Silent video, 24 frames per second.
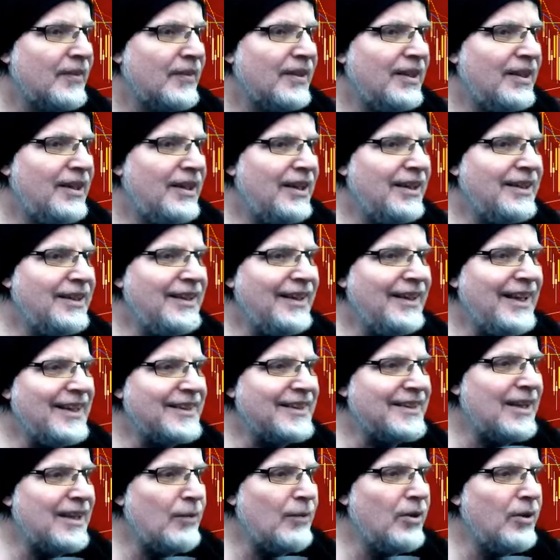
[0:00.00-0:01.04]
Unless
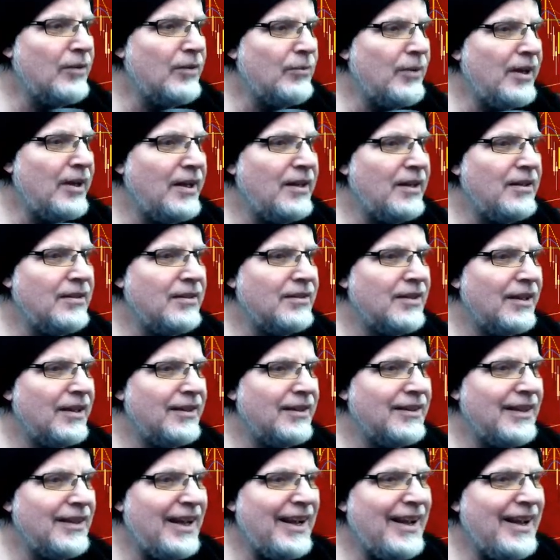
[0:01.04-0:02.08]
I would have waited,
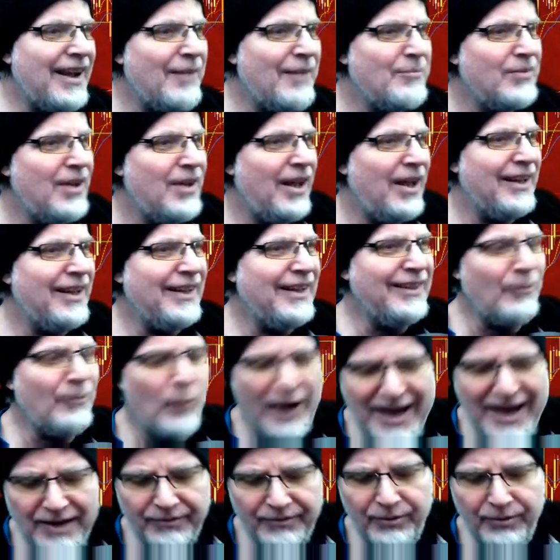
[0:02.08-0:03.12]
I'm
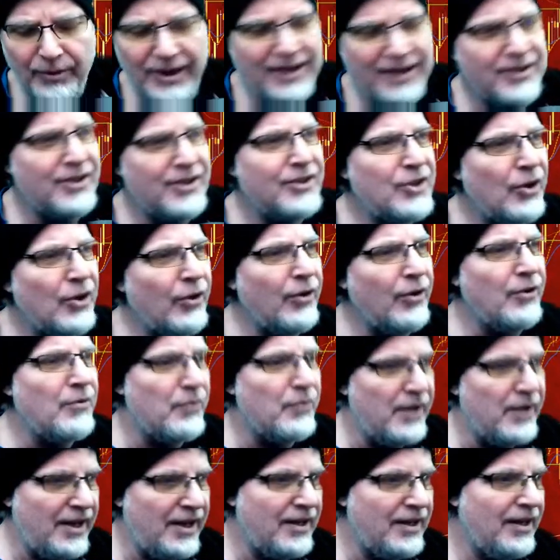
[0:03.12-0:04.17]
wait for it to turn
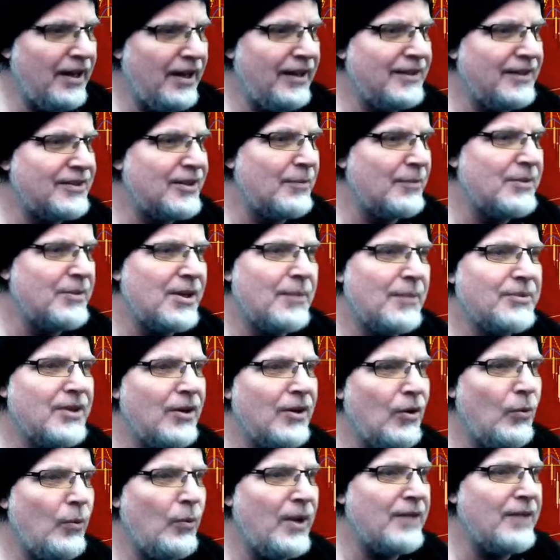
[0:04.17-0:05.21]
red. And sometimes I don't
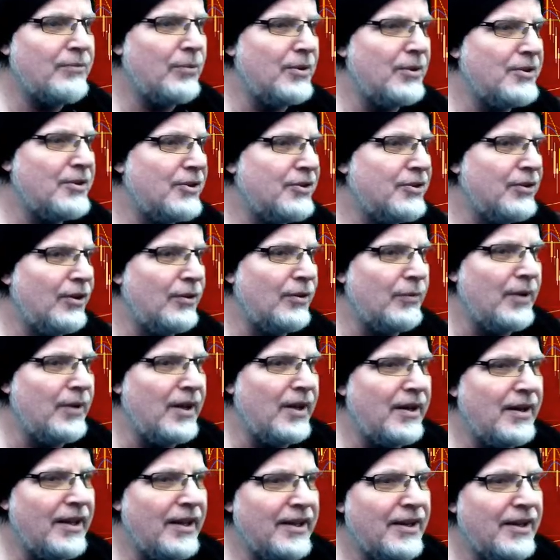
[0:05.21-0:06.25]
wait for it to turn red and
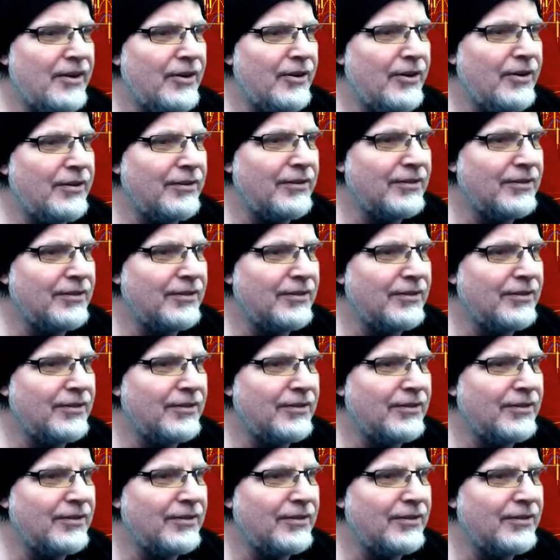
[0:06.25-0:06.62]
I get hurt.